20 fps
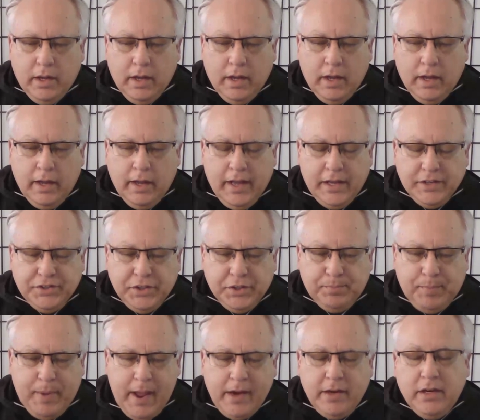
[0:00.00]
As this
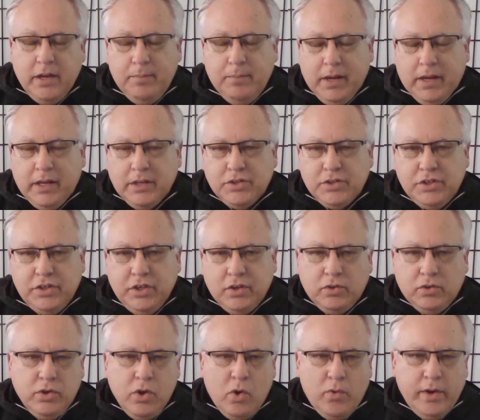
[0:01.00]
pandemic is
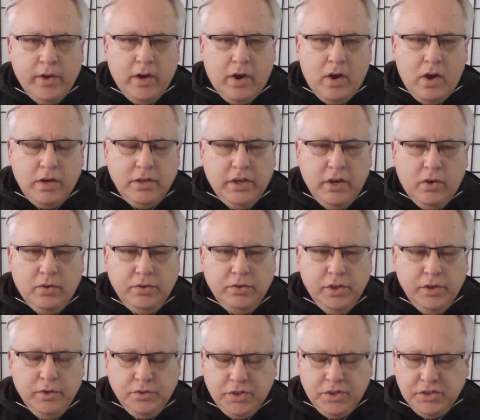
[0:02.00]
still going on, you know,
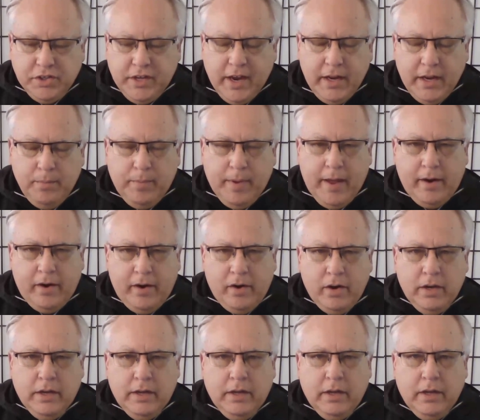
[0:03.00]
news is getting better
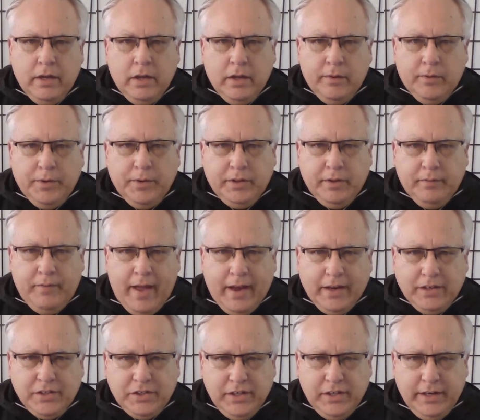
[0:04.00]
with the
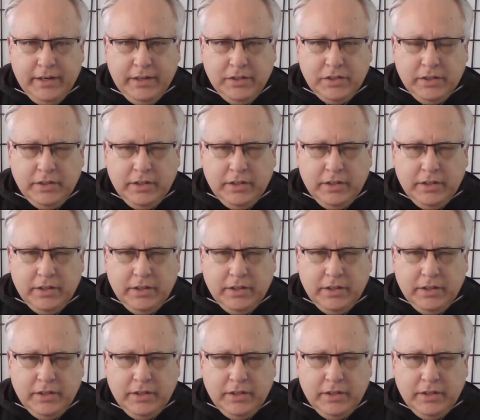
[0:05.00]
vaccines